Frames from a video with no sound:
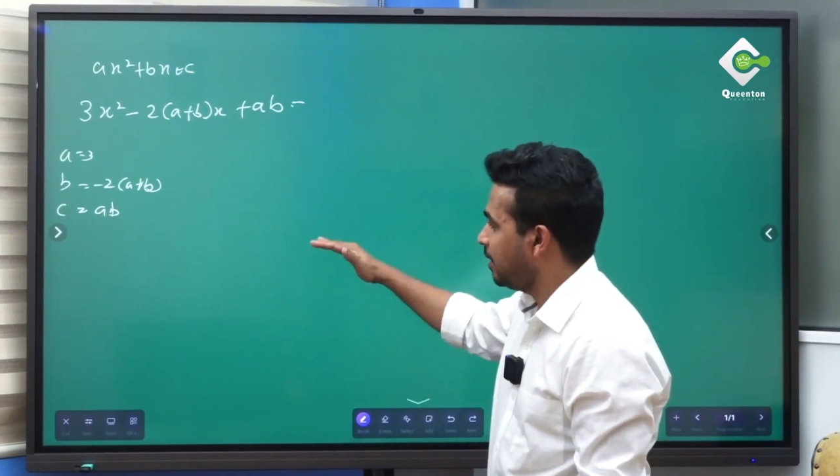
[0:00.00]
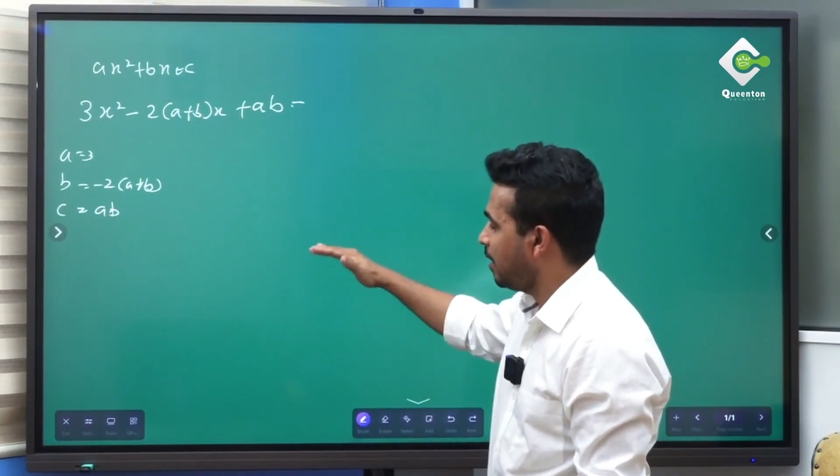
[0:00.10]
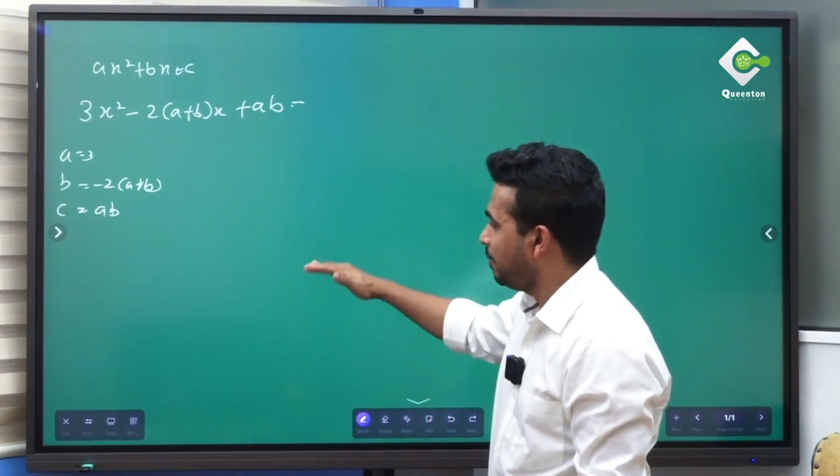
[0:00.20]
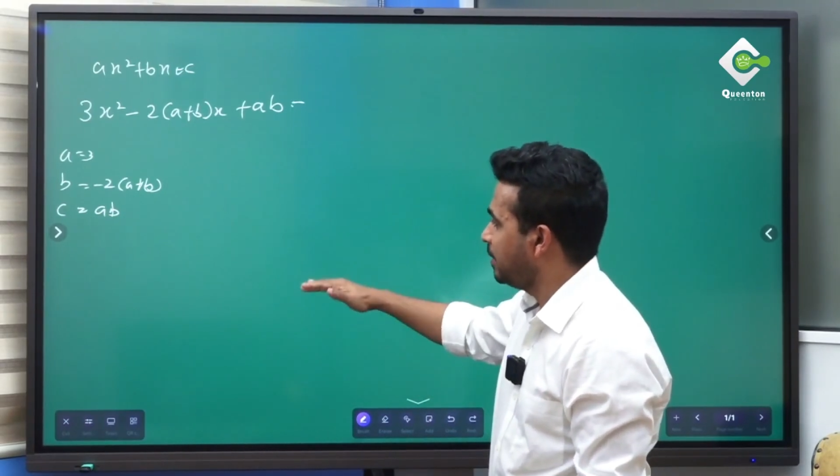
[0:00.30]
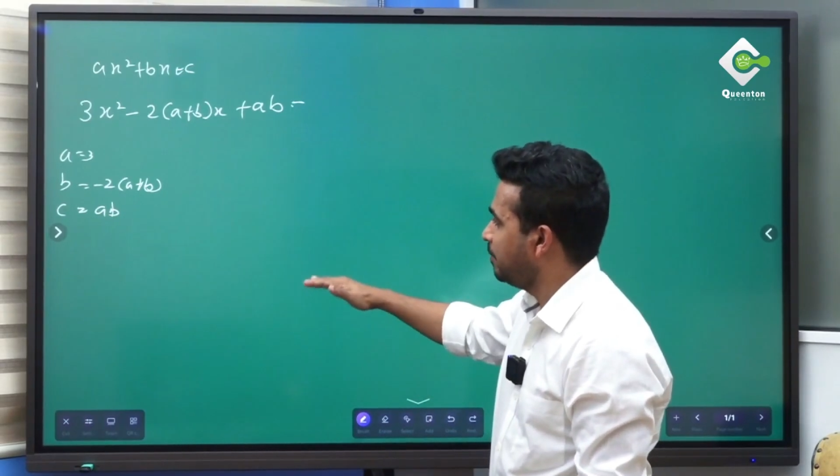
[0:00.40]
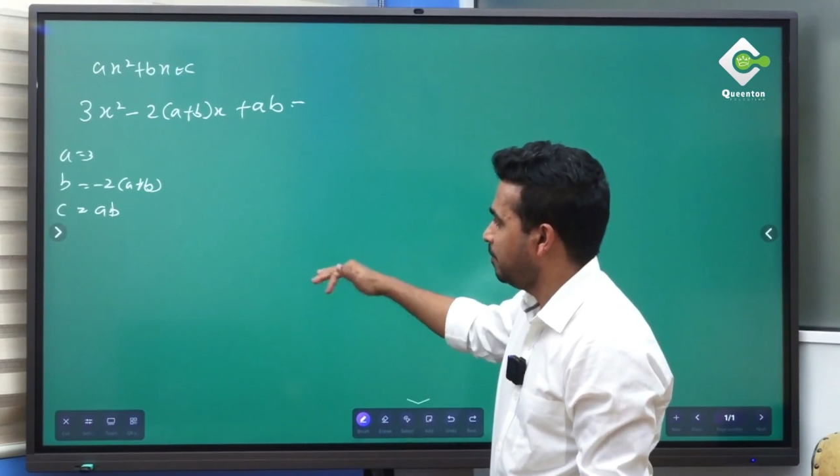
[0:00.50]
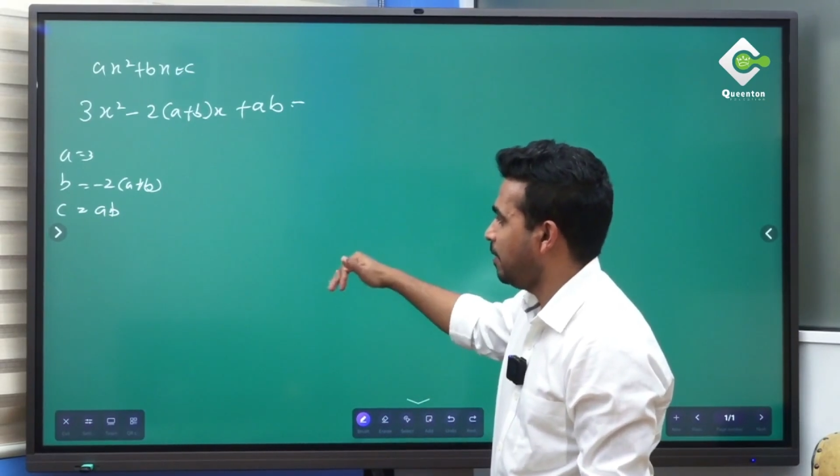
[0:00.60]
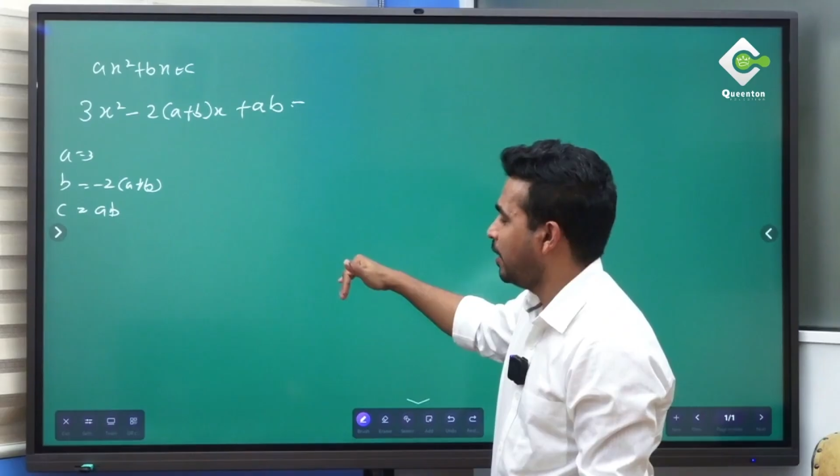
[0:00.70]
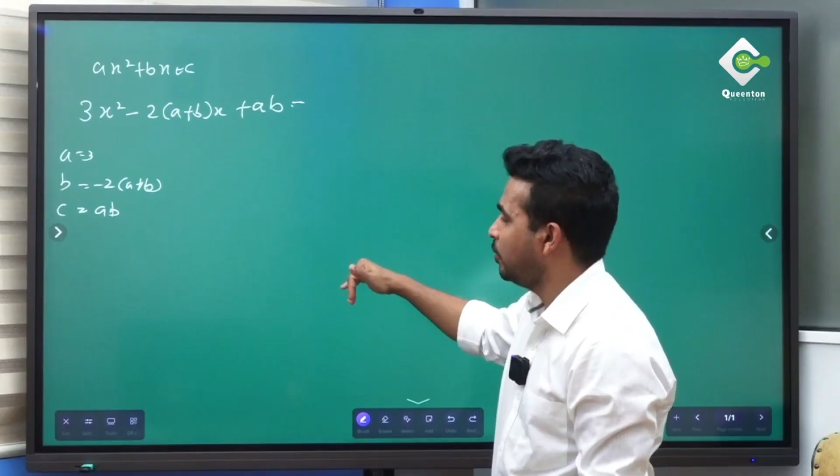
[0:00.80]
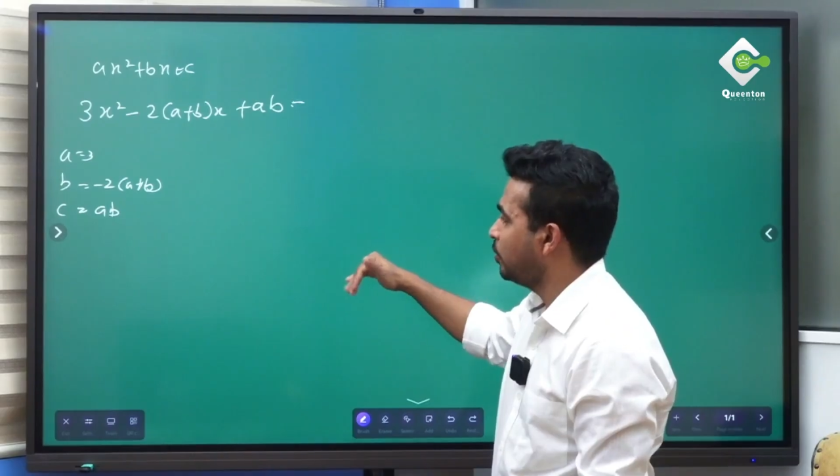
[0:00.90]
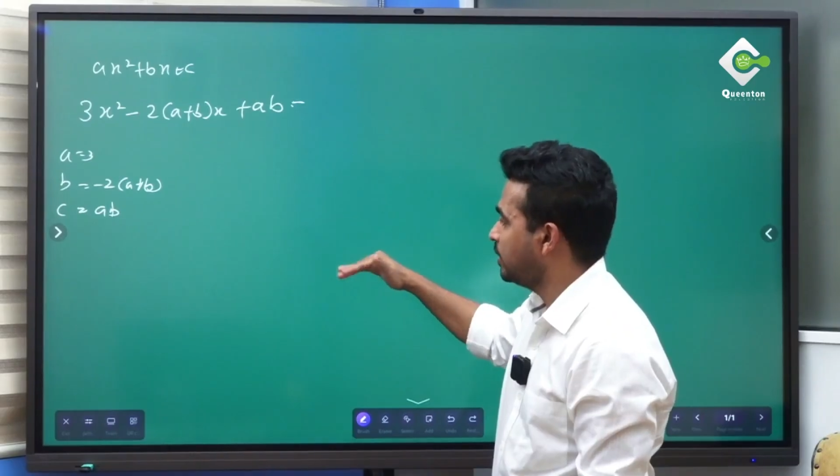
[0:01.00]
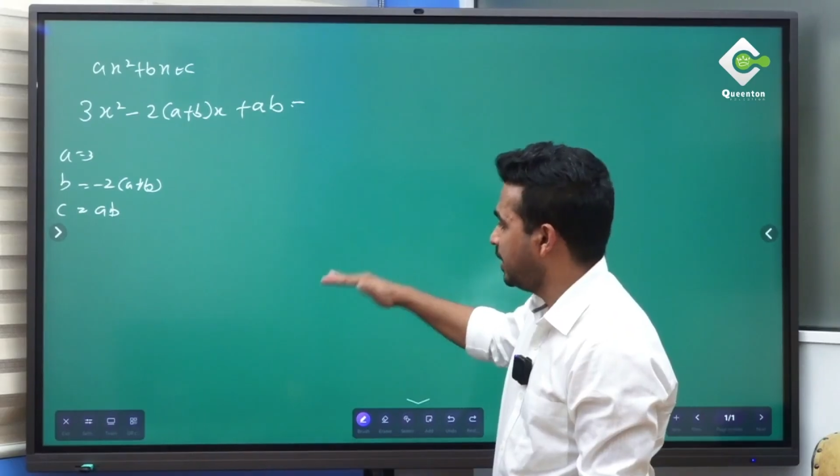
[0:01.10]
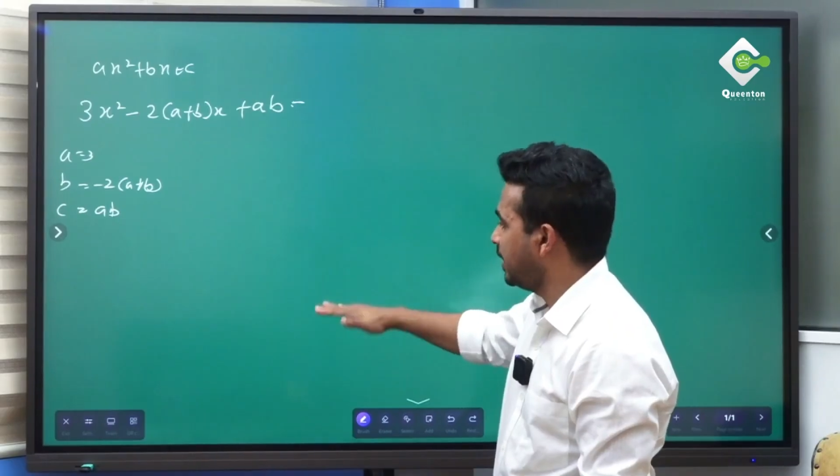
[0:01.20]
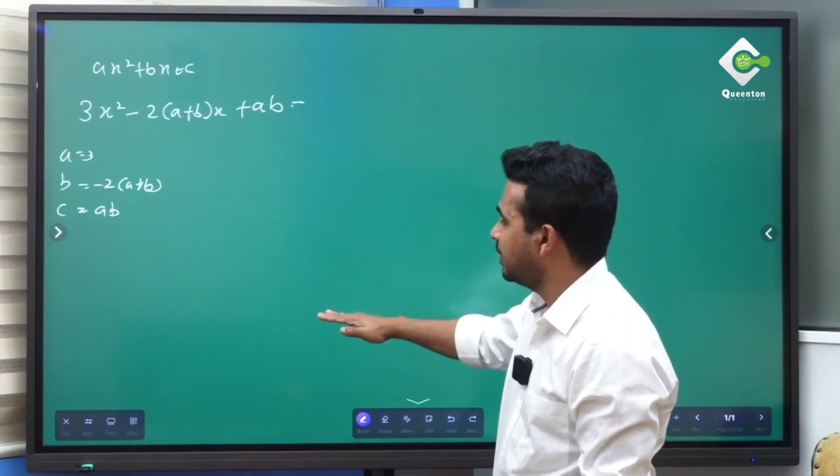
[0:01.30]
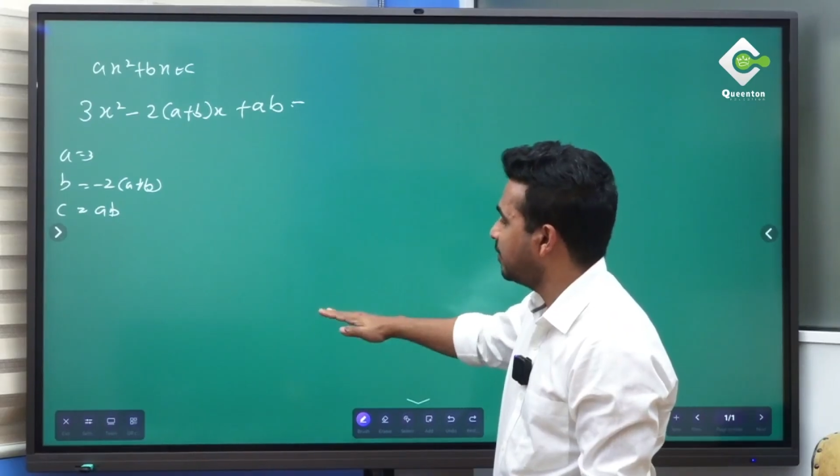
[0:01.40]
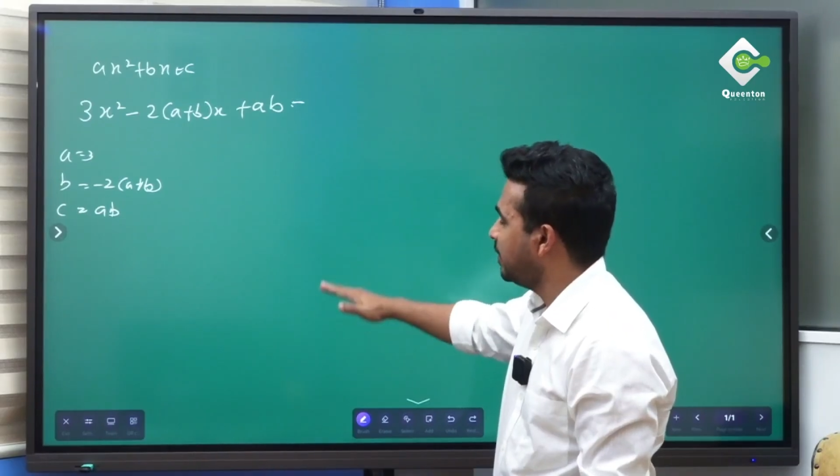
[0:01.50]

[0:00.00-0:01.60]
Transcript: I don't think